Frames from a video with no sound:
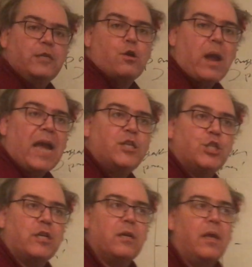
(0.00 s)

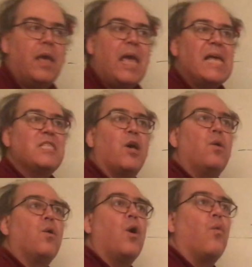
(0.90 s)
interaction.
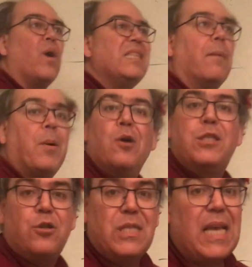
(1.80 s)
So what the
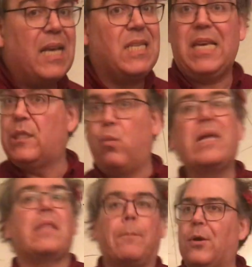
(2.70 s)
poster says is
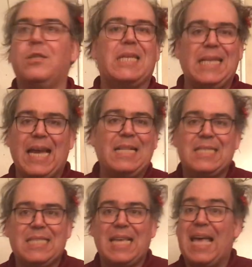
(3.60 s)
what the person
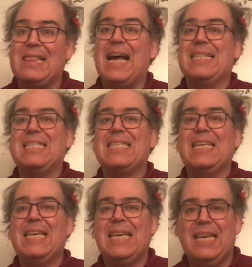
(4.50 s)
gets, and that's
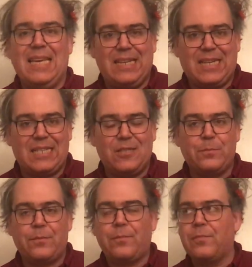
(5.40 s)
it.
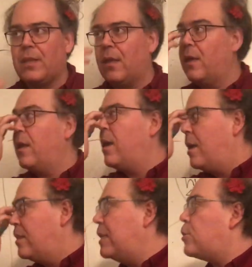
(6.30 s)

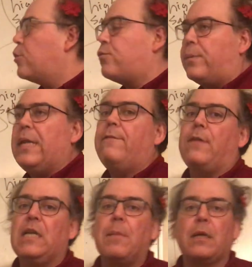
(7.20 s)
These are three
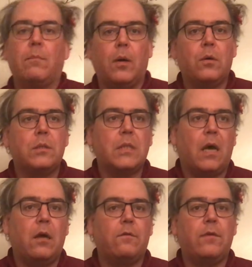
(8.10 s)
fundamental modes
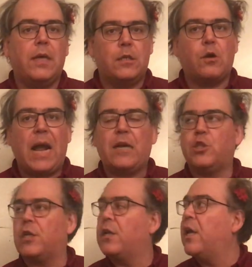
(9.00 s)
of
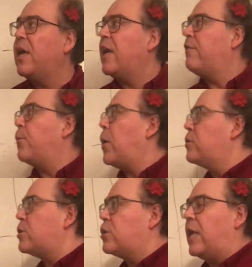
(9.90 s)
interaction. If your
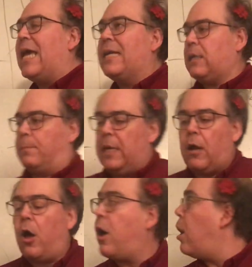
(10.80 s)
poster is going to end up
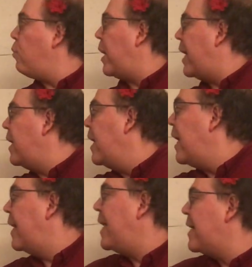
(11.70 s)
in a hallway,
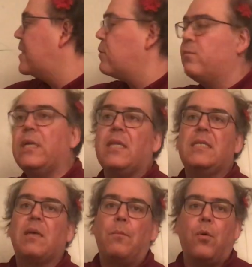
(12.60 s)
it has to
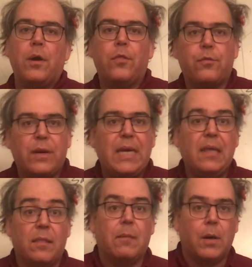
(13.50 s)
really support
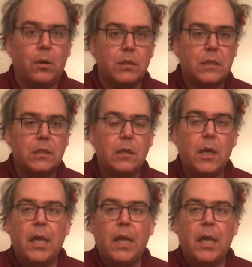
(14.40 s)
three the most.